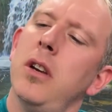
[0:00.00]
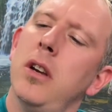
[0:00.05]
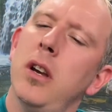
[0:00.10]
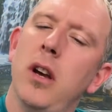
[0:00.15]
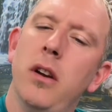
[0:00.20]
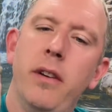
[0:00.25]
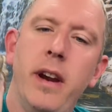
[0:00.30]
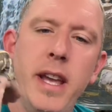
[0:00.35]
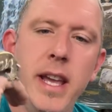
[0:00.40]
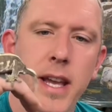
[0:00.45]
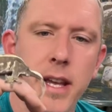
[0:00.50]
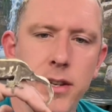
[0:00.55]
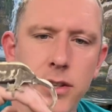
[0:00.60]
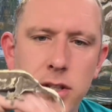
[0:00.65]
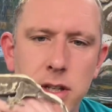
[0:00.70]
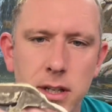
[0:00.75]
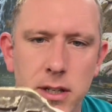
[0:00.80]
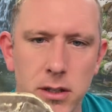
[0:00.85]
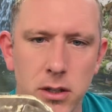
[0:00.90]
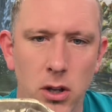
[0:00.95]
or 8
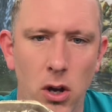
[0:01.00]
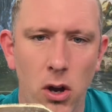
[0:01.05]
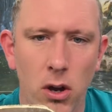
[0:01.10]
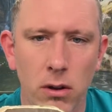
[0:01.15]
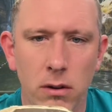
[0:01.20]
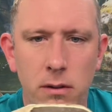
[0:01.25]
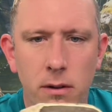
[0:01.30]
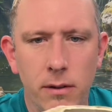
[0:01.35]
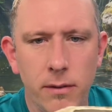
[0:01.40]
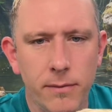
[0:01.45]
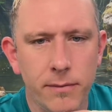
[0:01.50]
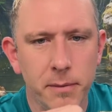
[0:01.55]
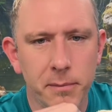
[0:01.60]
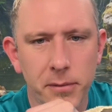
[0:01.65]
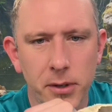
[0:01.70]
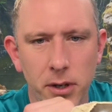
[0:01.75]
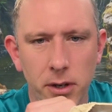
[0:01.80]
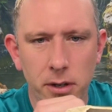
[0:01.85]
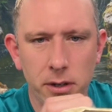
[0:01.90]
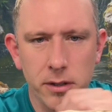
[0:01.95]
inches long from
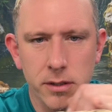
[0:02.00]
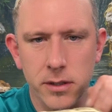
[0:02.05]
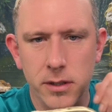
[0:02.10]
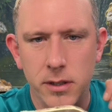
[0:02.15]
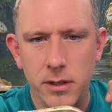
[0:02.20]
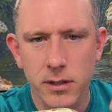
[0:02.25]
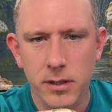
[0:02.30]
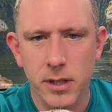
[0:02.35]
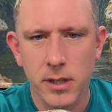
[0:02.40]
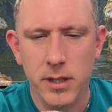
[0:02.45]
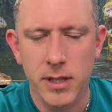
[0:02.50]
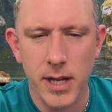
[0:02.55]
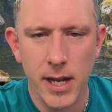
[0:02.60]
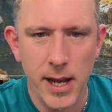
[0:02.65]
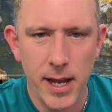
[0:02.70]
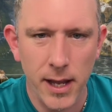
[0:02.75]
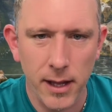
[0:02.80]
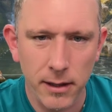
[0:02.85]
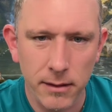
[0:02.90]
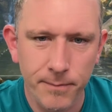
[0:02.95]
nose to
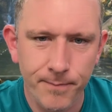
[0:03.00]
tail,